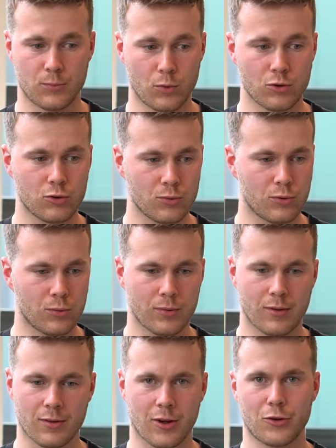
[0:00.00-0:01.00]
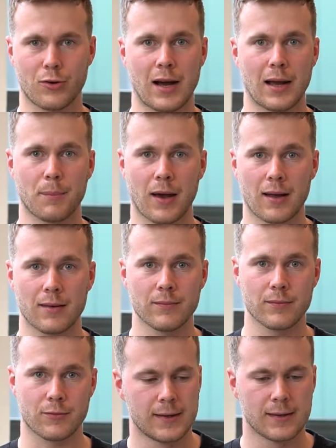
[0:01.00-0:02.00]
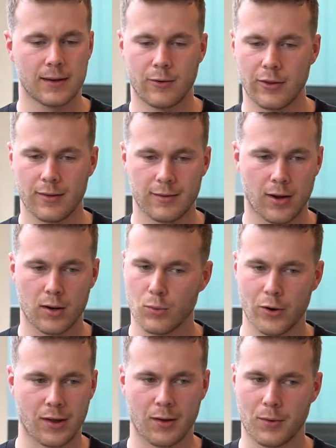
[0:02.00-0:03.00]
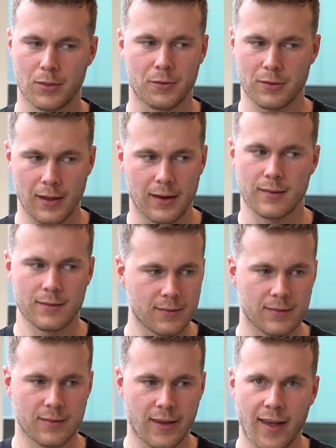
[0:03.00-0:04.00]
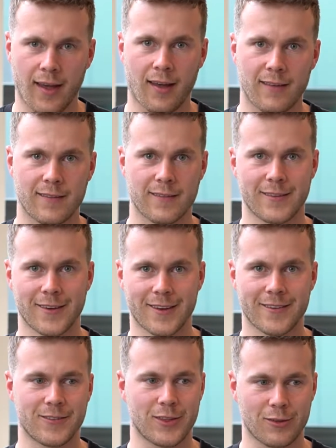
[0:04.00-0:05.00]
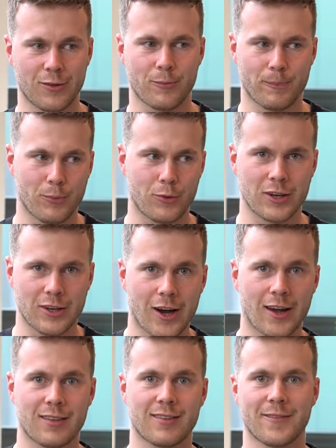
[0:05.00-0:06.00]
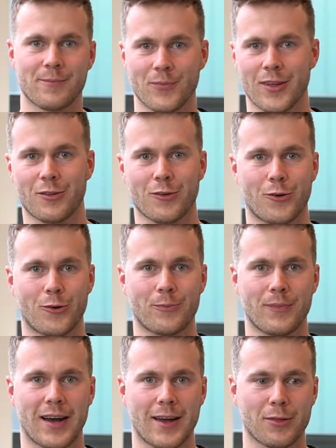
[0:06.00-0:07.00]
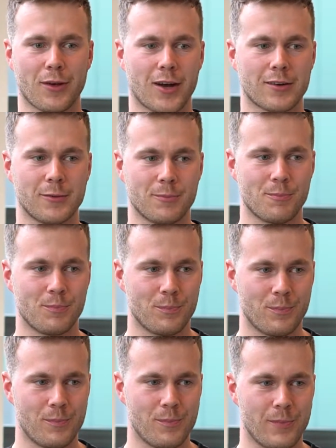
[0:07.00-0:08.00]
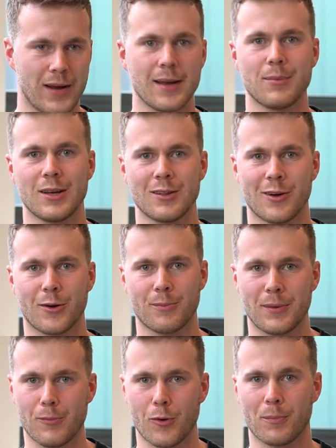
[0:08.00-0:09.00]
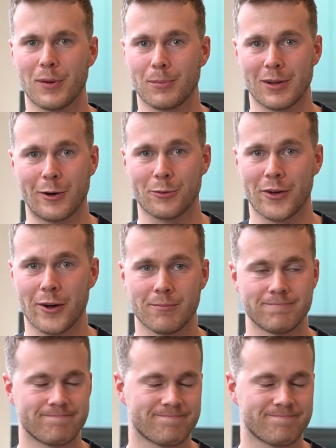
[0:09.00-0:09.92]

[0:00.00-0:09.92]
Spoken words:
would you use this on your iPad? And when they started working with it, like, yeah, this is pretty nice. And so I thought maybe there would be more people out there.